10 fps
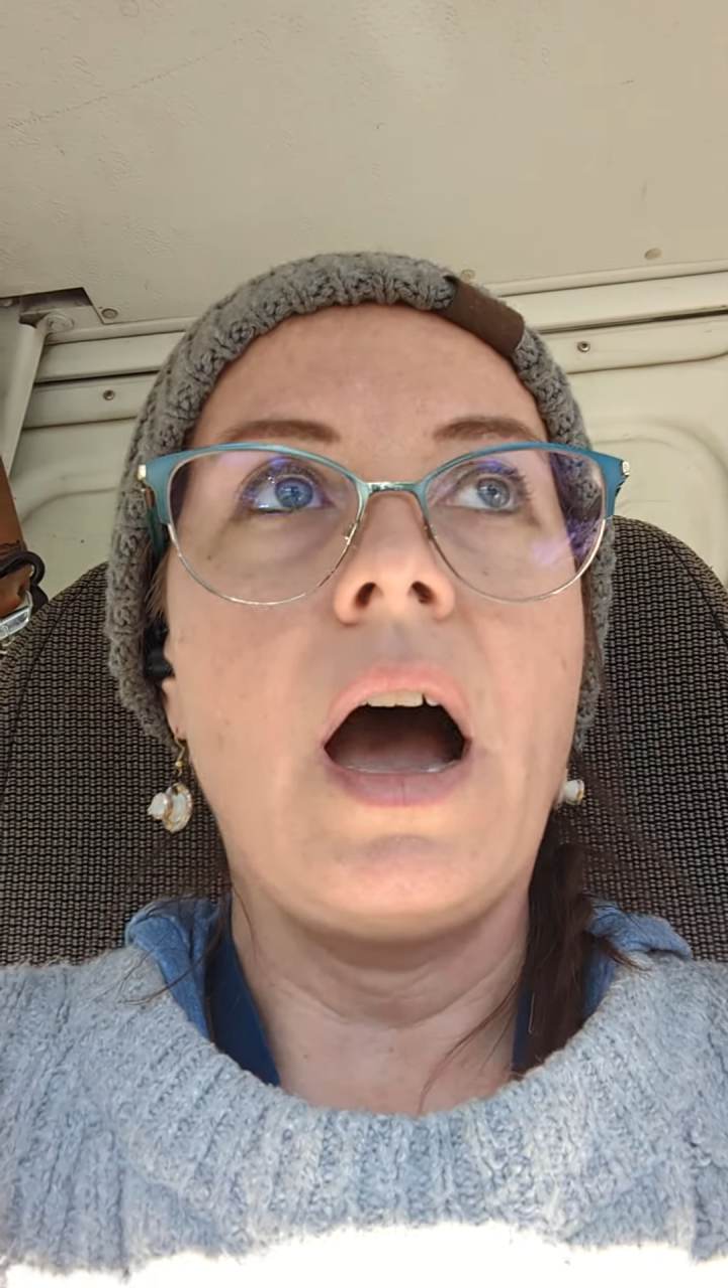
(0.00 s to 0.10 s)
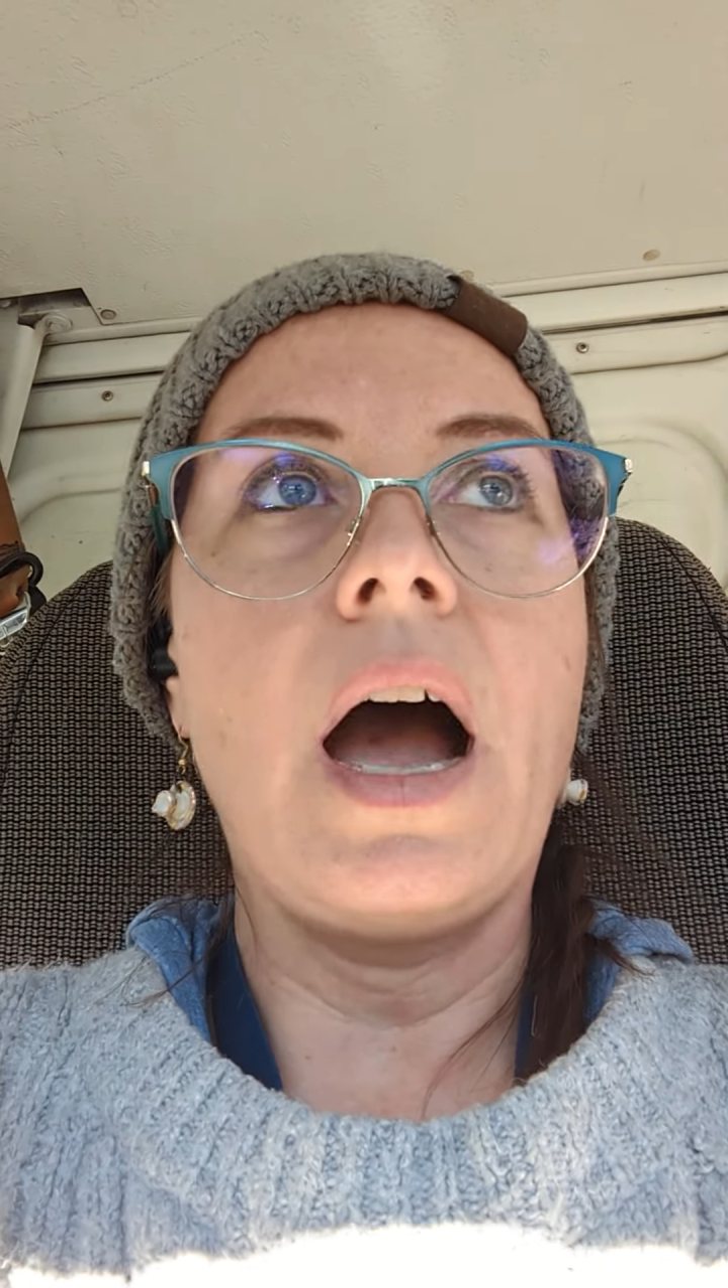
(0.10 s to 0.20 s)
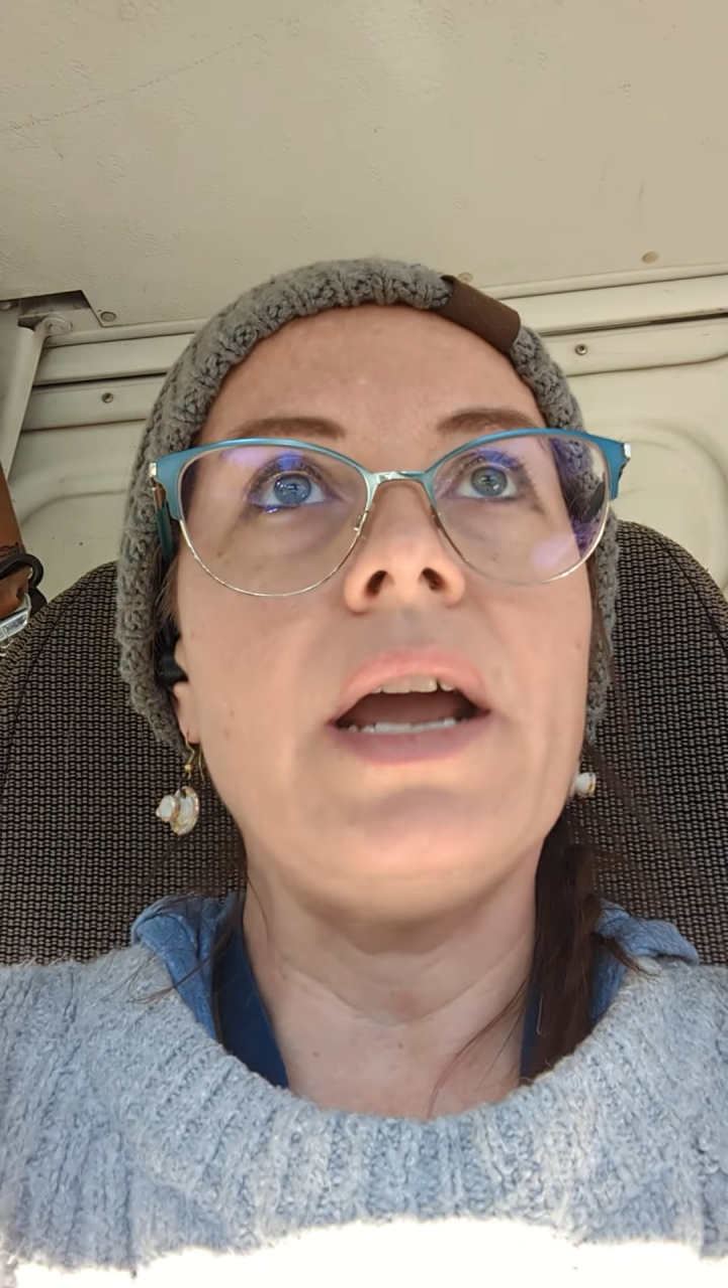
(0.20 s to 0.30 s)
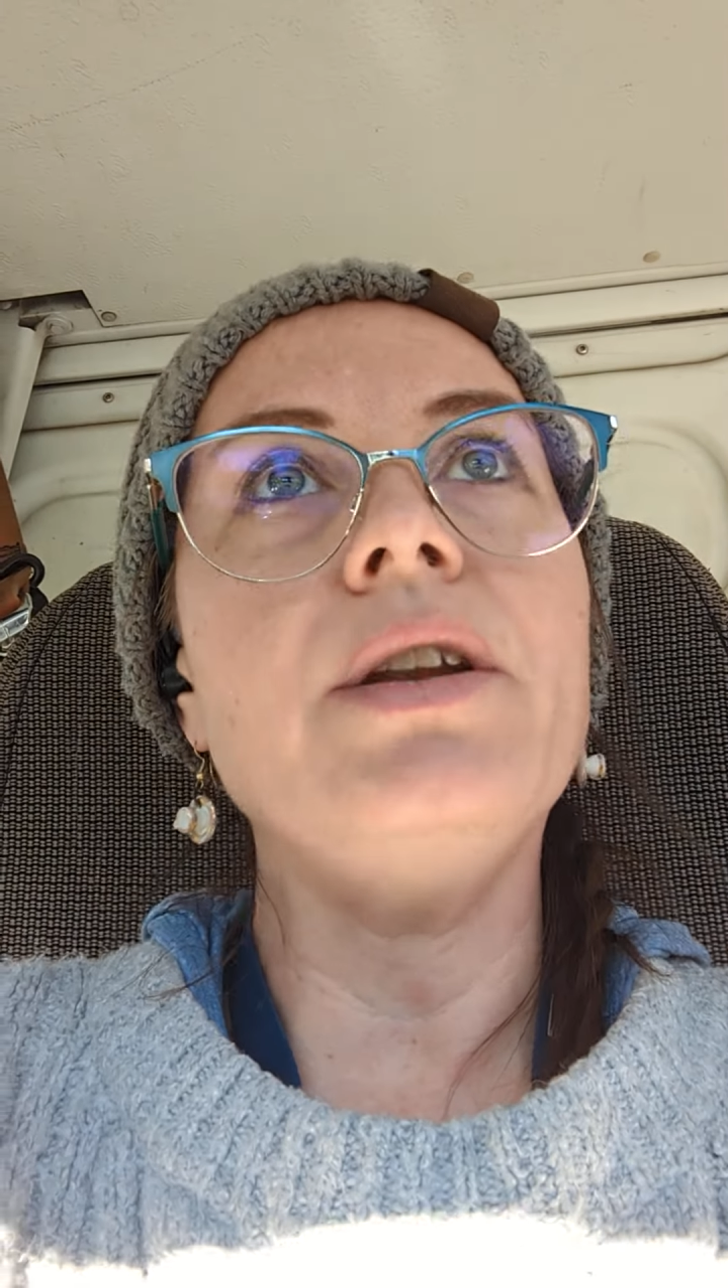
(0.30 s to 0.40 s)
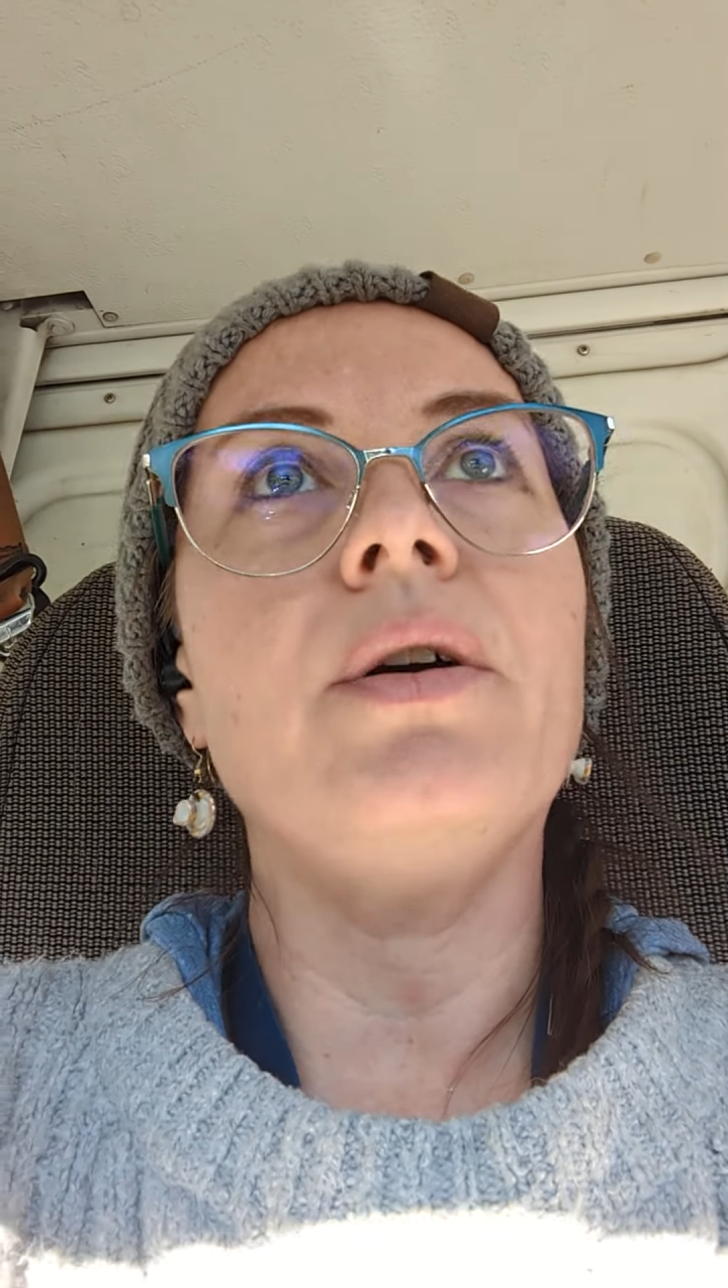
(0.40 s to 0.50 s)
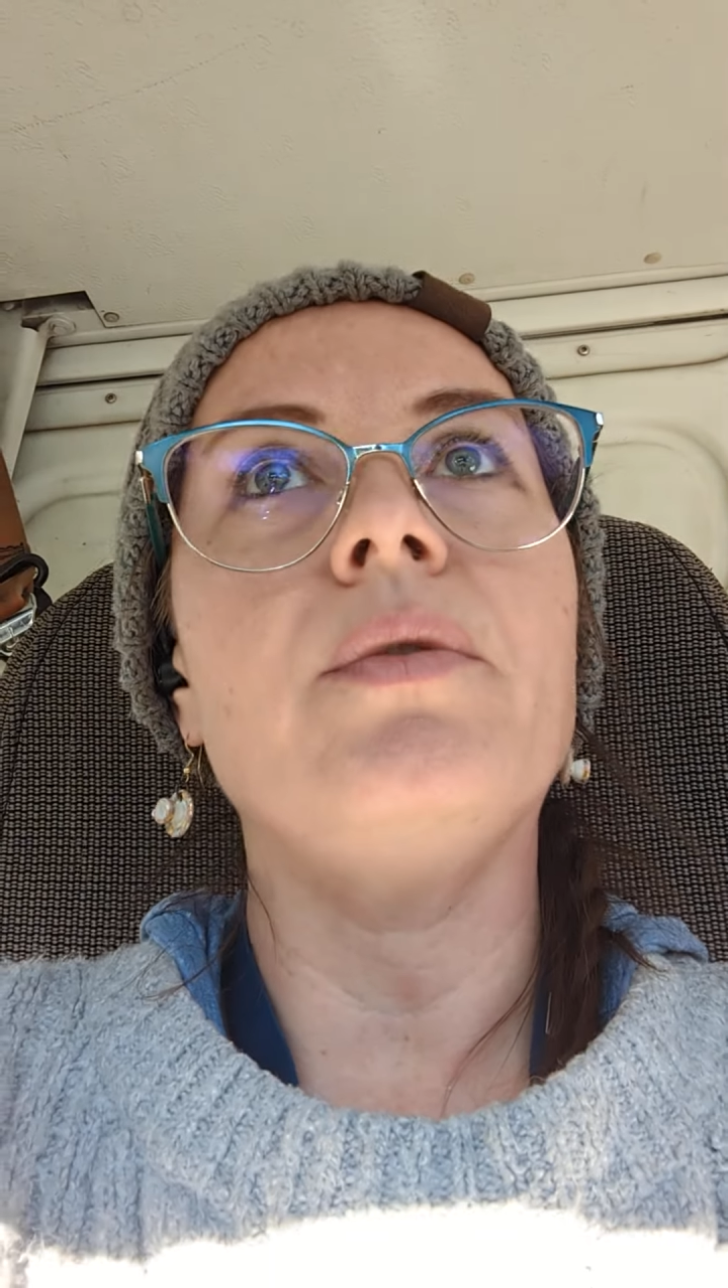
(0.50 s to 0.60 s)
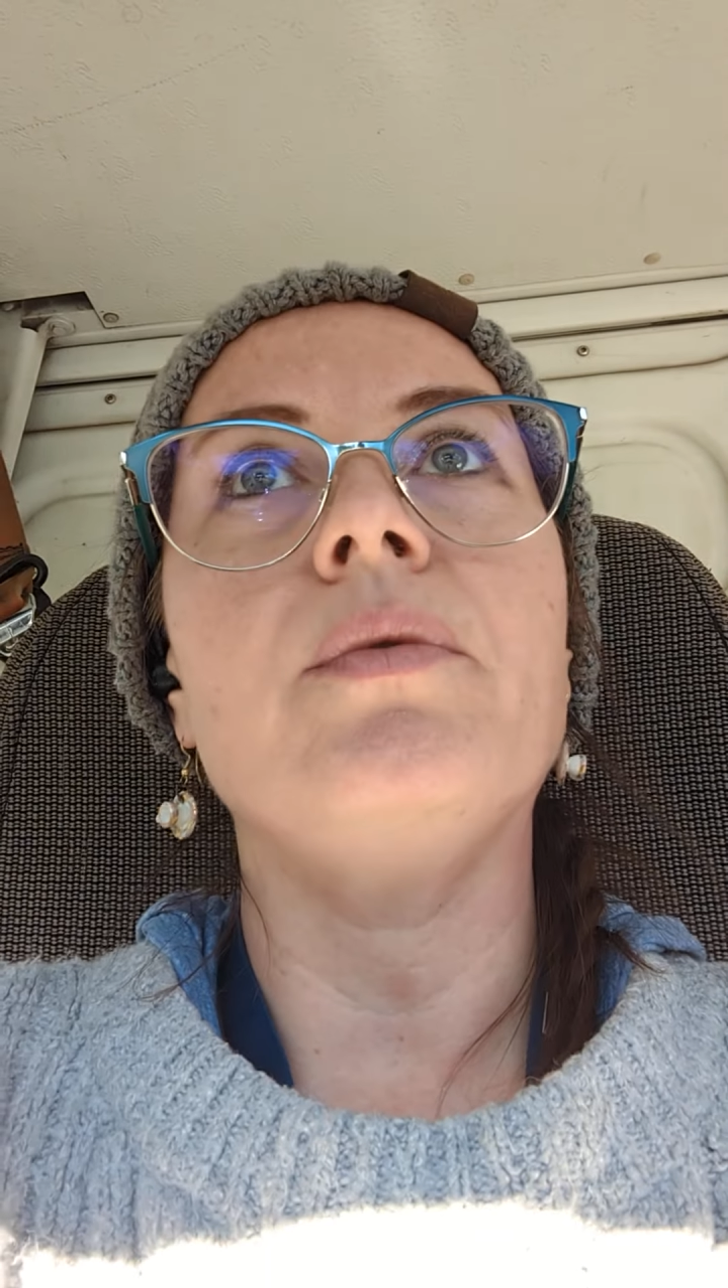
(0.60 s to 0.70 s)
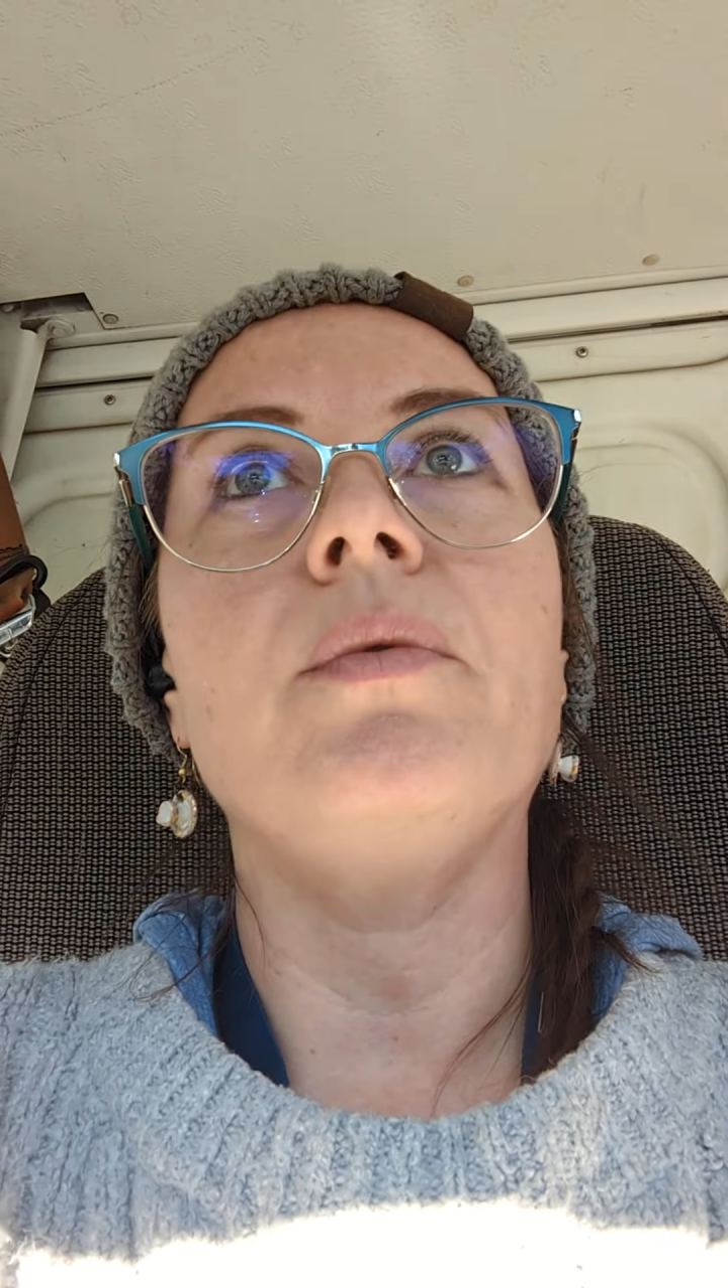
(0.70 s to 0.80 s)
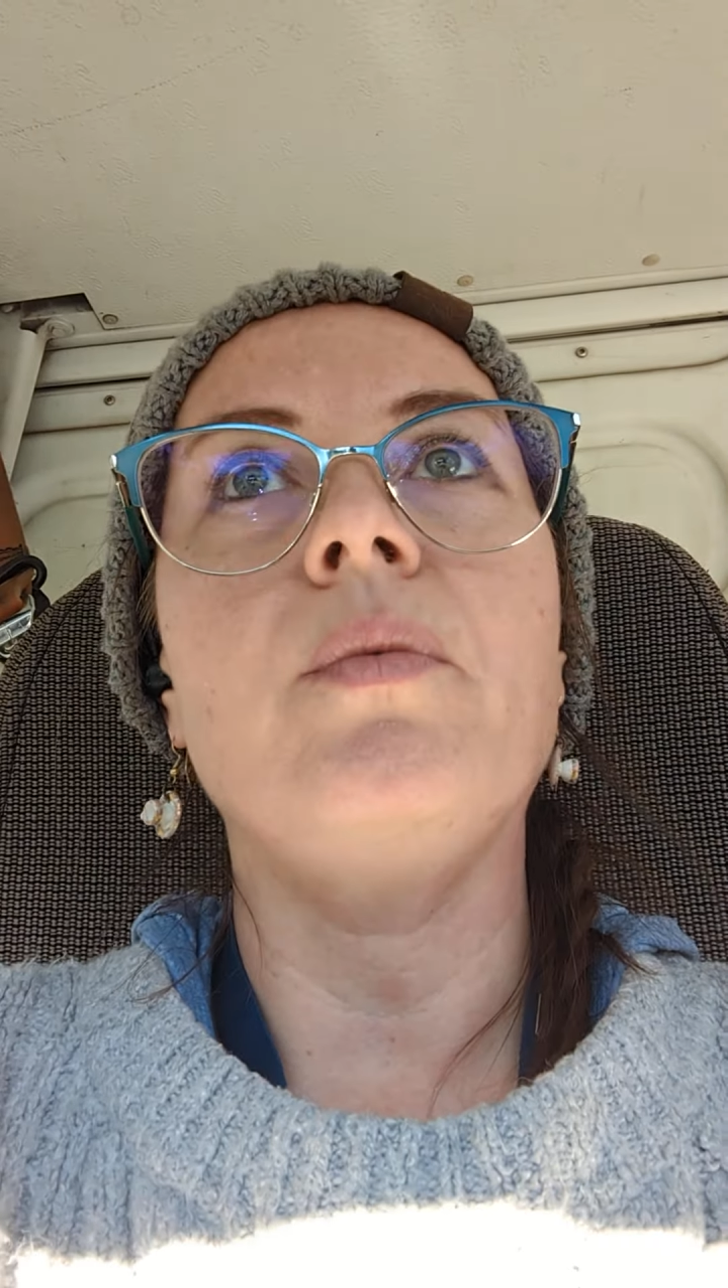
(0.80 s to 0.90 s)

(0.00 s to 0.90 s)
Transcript: I don't